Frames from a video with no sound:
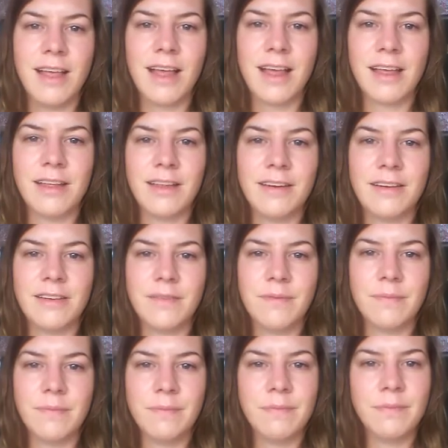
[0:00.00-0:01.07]
And
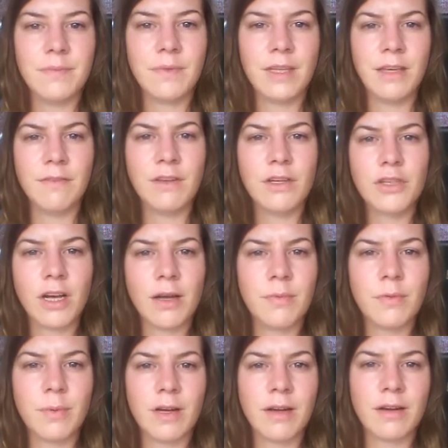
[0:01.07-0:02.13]
even
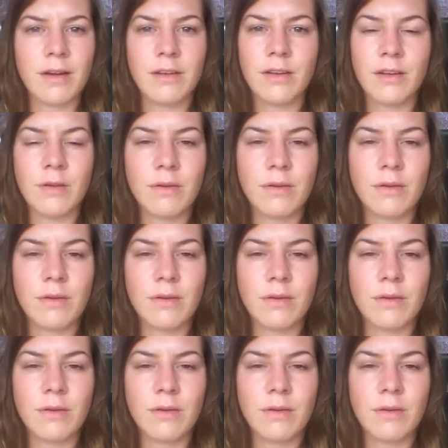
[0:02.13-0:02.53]
jobs where,